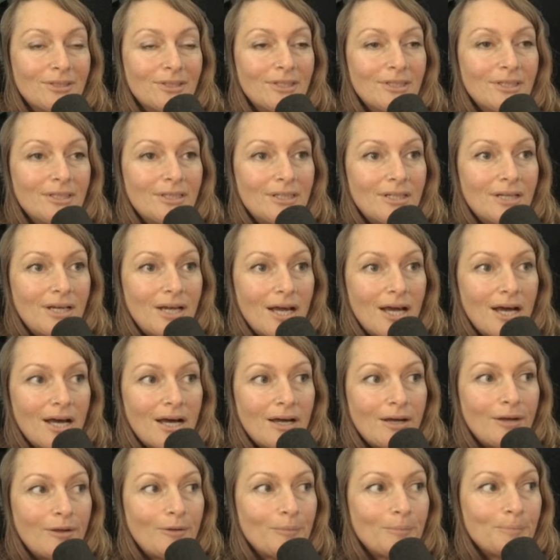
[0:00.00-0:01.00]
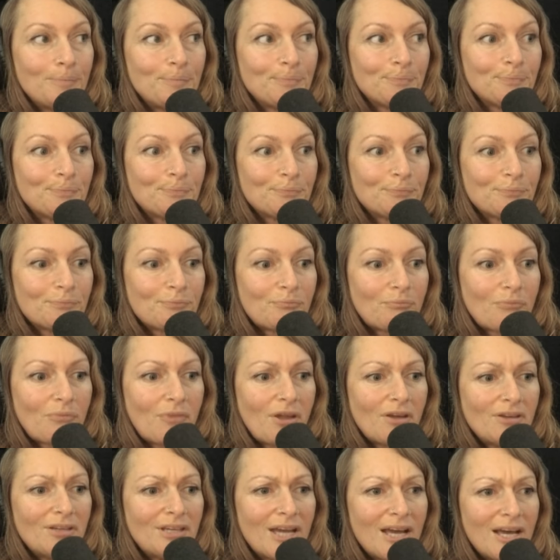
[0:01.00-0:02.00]
Yeah. Um
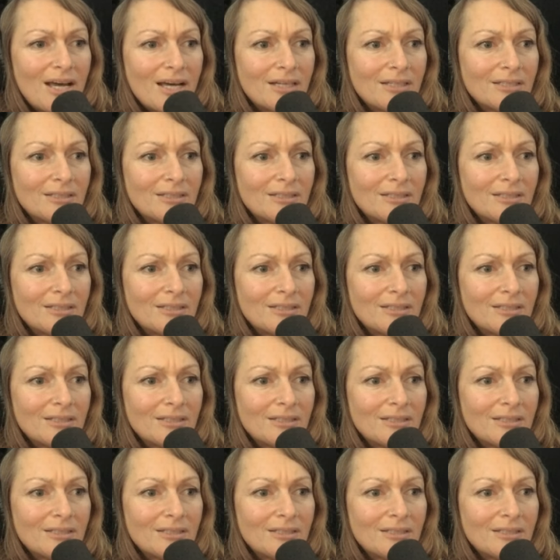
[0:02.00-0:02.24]
yeah